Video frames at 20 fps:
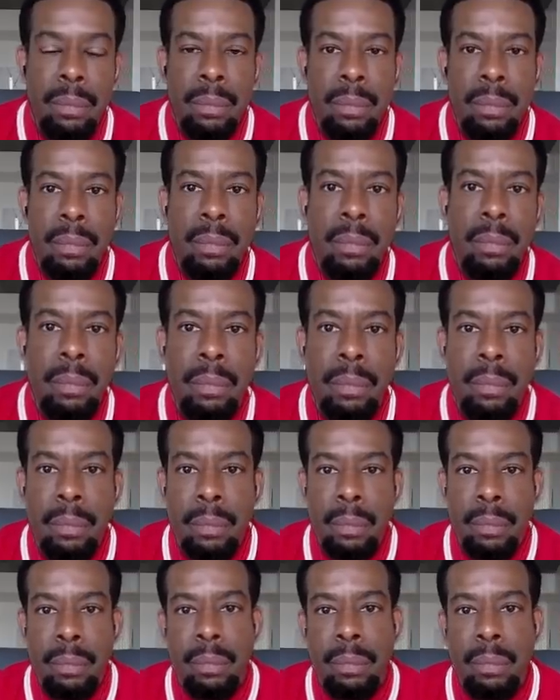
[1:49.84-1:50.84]

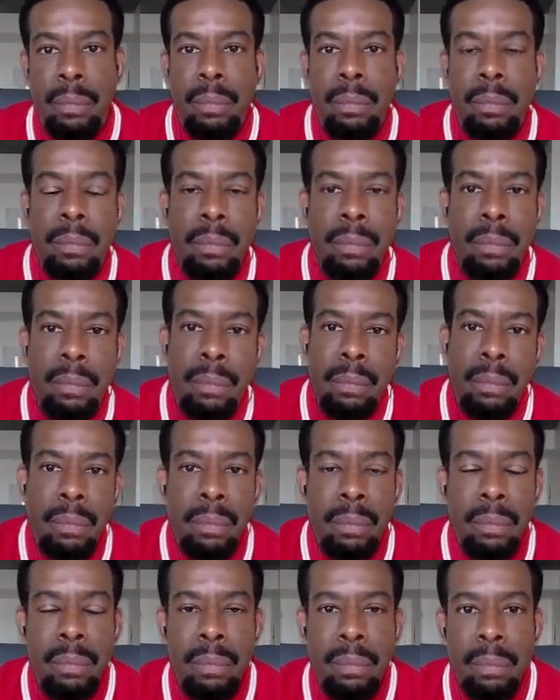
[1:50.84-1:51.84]

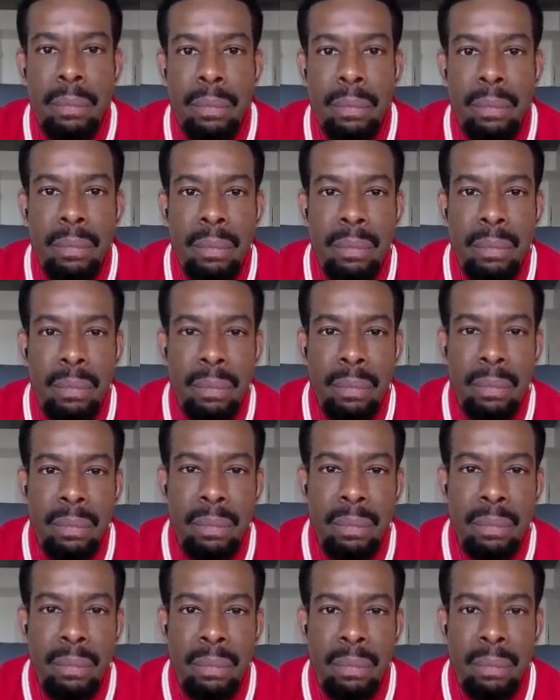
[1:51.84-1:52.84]

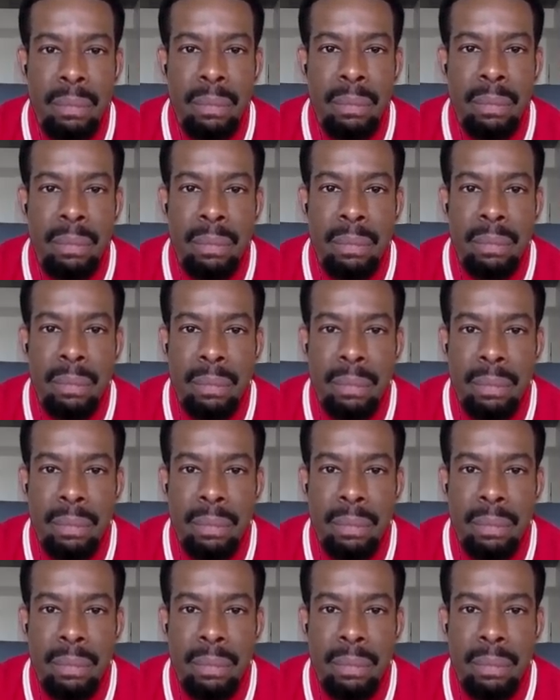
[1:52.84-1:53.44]
The person shown says nothing.